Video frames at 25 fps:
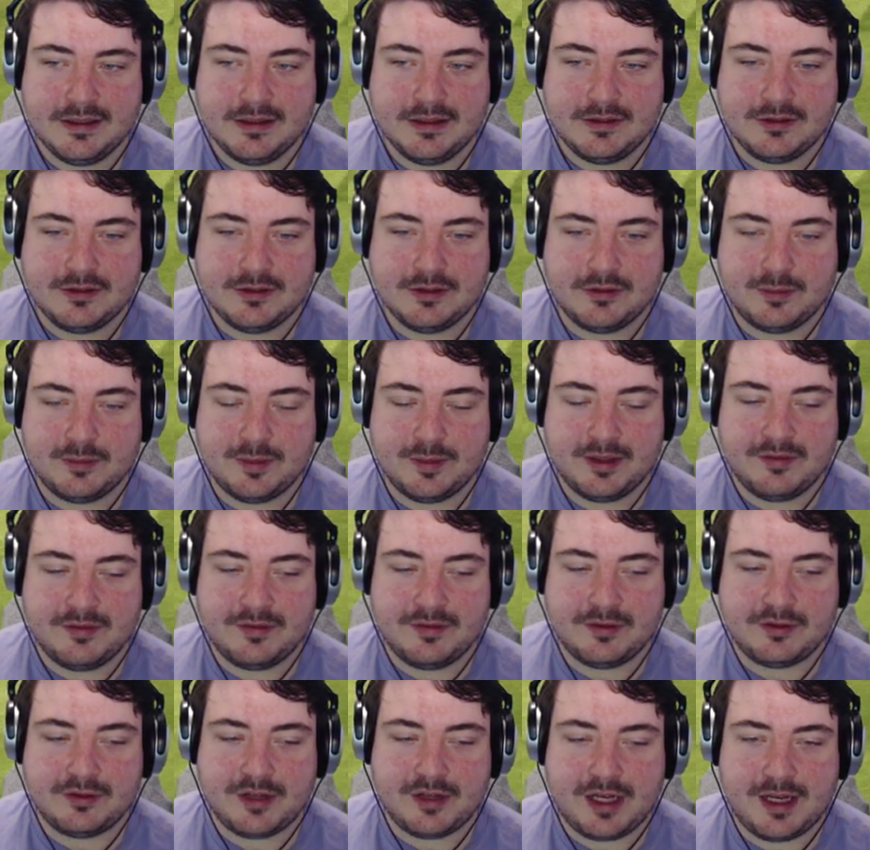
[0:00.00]
Which is a bit of
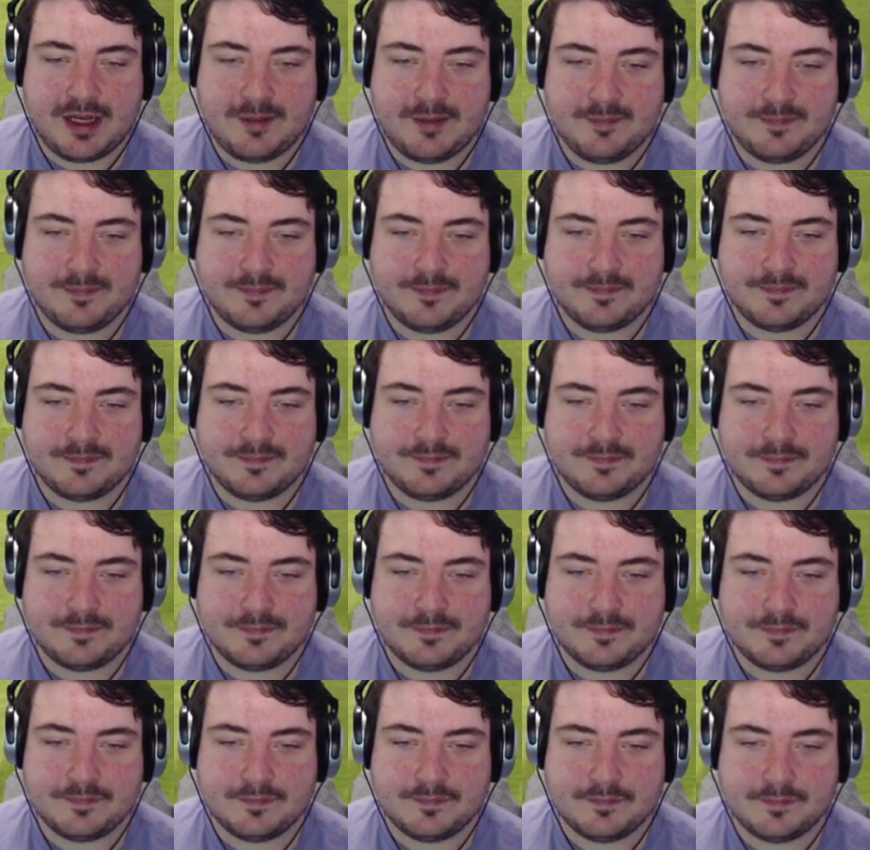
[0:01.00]
a shame.
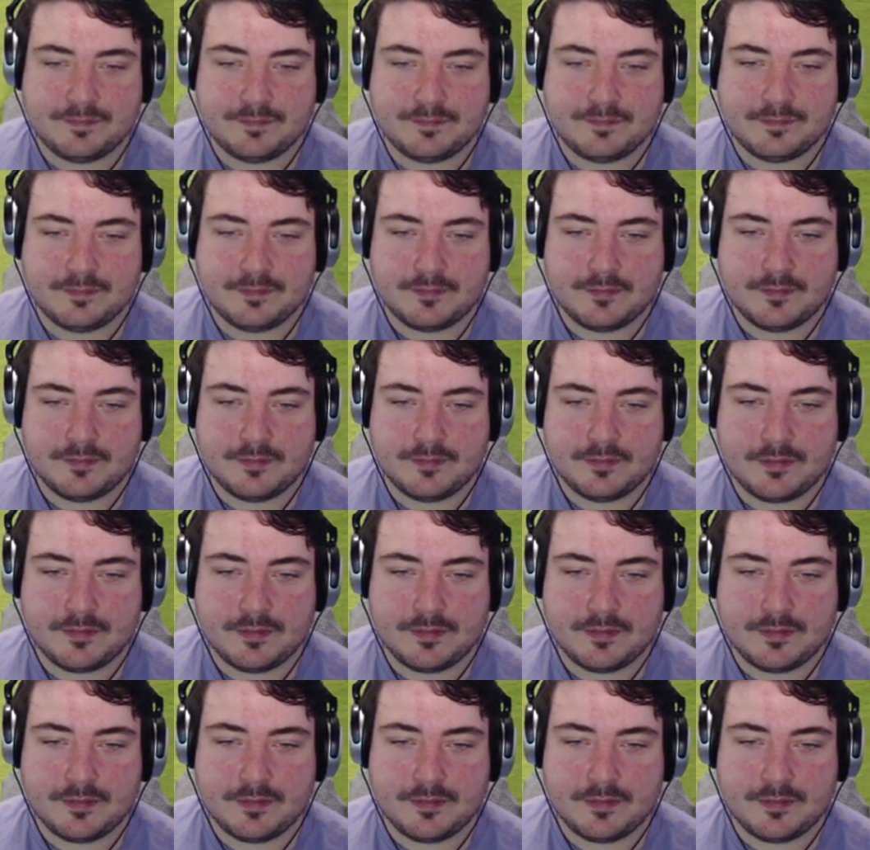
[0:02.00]
Beautiful